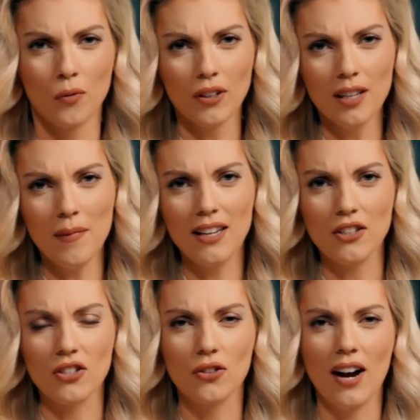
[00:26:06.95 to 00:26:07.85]
really make
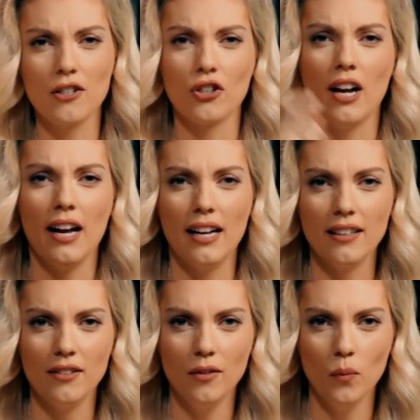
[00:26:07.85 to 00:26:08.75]
you scratch your
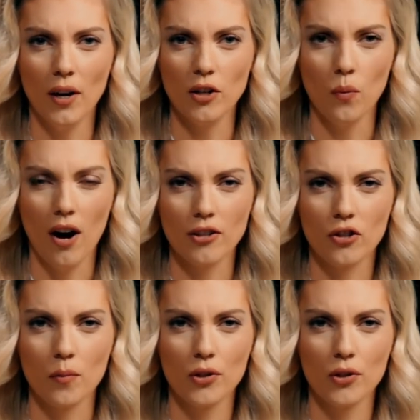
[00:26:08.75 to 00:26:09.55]
head when you watch them.